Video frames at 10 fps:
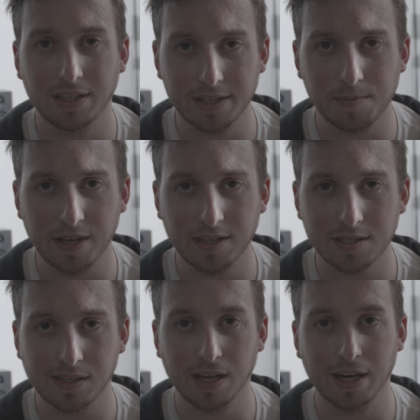Let's make
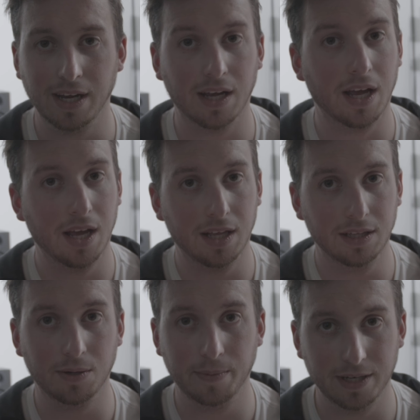this lighting a
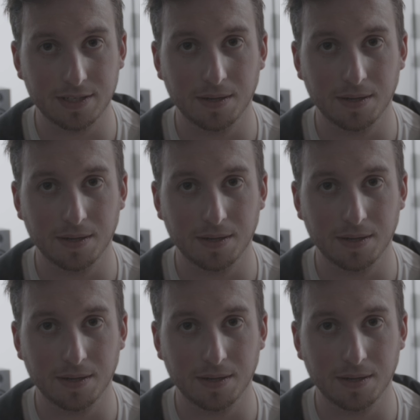little bit